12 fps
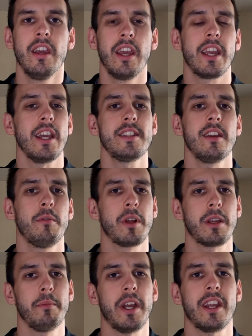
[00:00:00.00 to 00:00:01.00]
Hey guys,
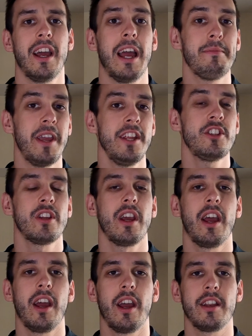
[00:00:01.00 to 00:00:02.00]
welcome back. I'm H,
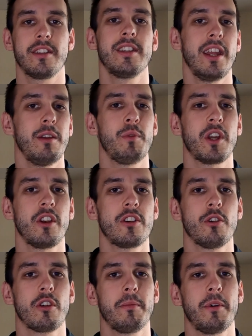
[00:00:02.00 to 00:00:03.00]
and today we're going to
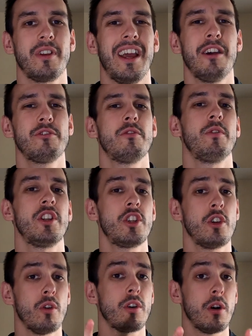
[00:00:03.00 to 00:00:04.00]
talk about how to reach
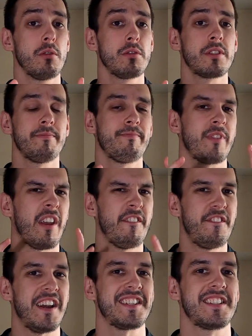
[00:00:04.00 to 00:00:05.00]
your goals
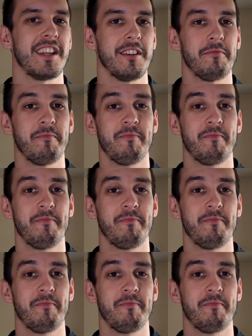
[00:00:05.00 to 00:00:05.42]
faster.